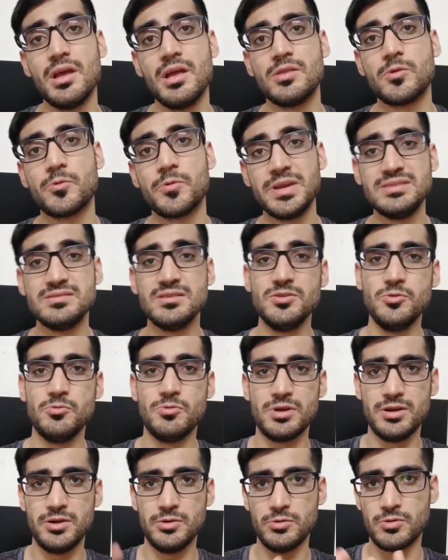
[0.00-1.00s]
The reason you
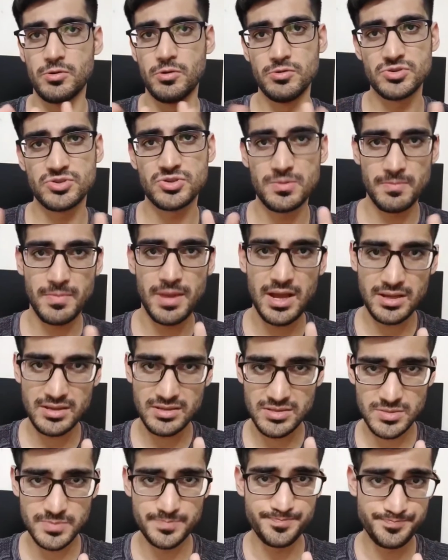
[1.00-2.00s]
want to do quotient
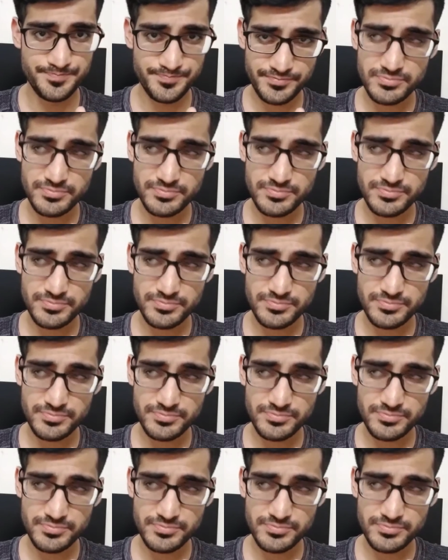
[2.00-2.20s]
banks